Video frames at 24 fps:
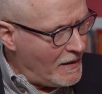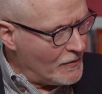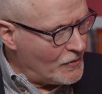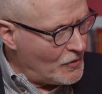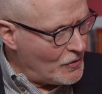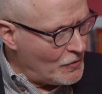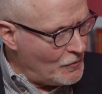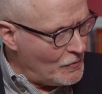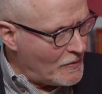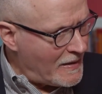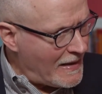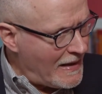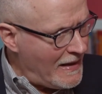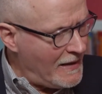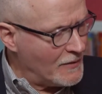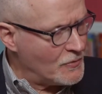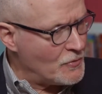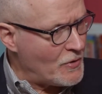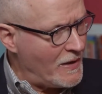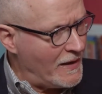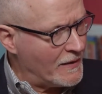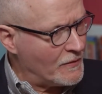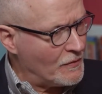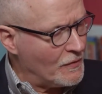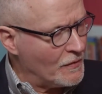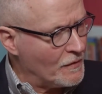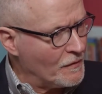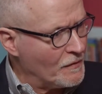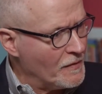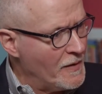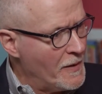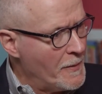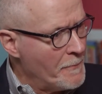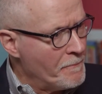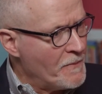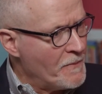to contractors
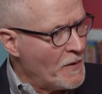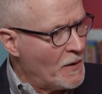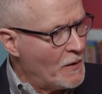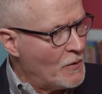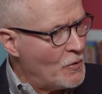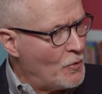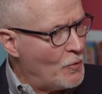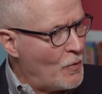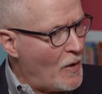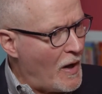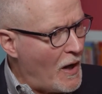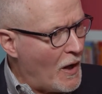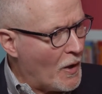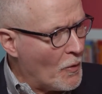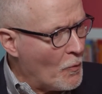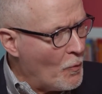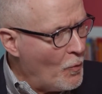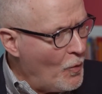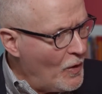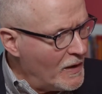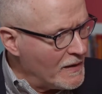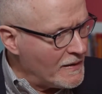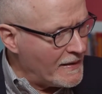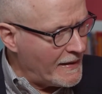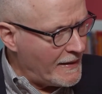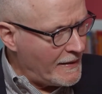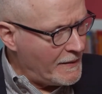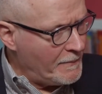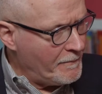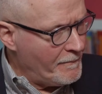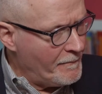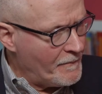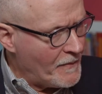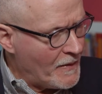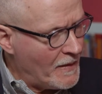who are willing,